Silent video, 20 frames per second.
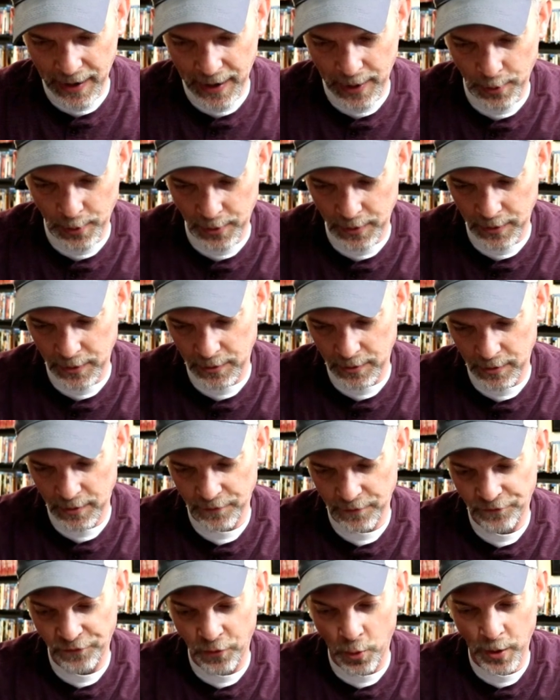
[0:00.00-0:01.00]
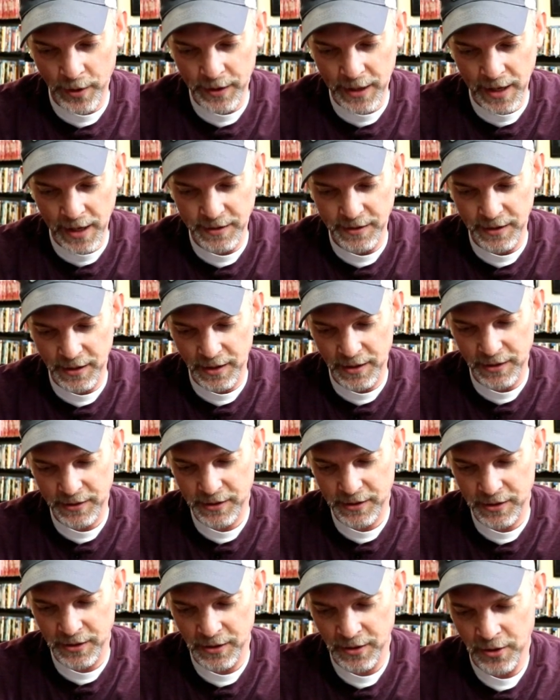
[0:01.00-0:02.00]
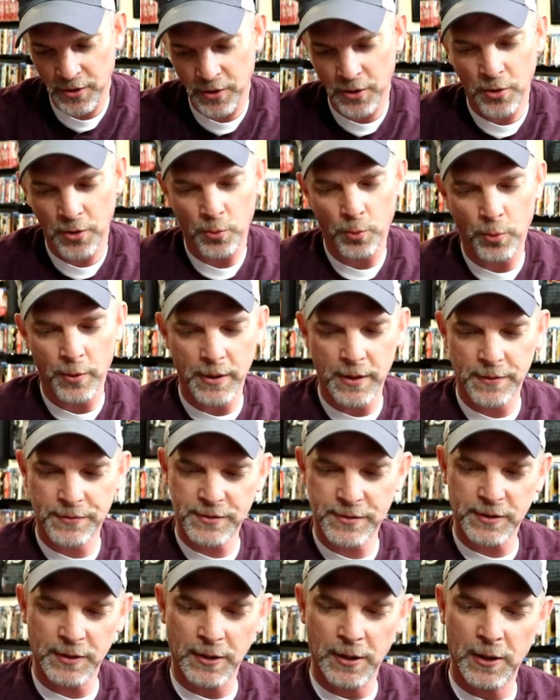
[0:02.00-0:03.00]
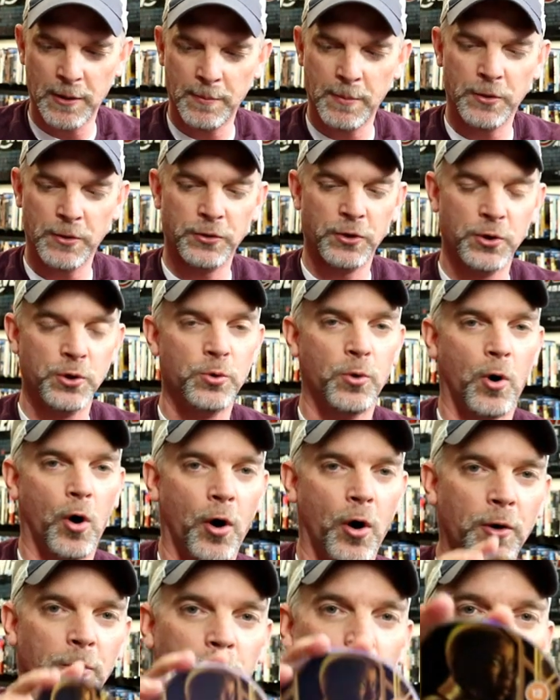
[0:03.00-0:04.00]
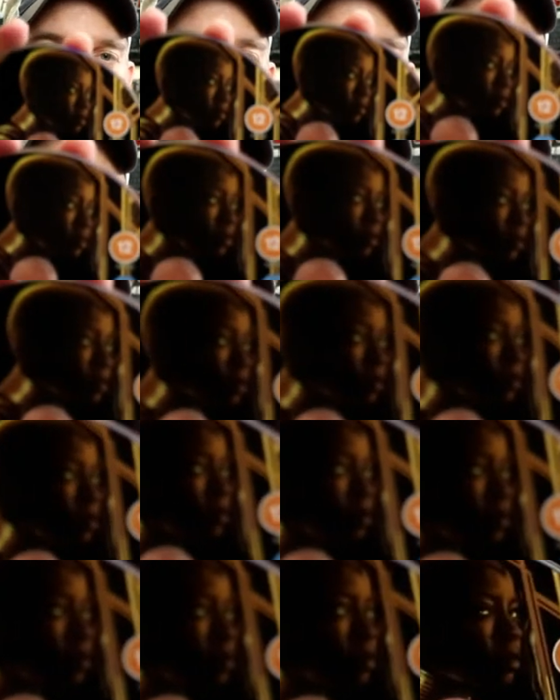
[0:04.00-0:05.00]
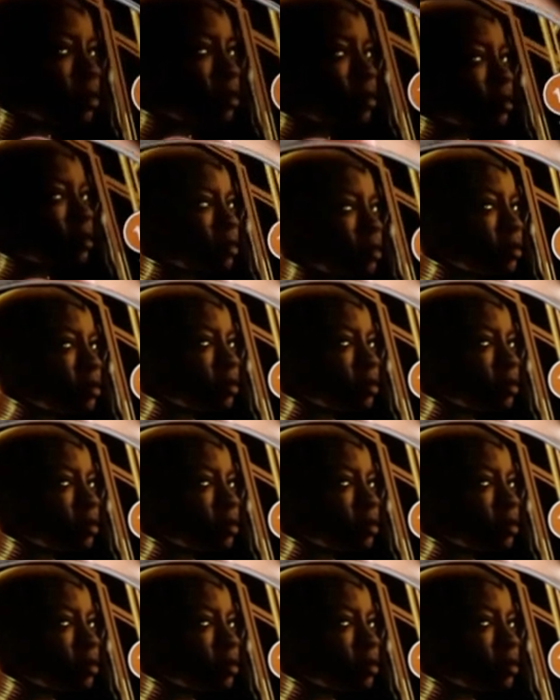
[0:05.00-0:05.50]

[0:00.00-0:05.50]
our 4K disc with some new artwork that goes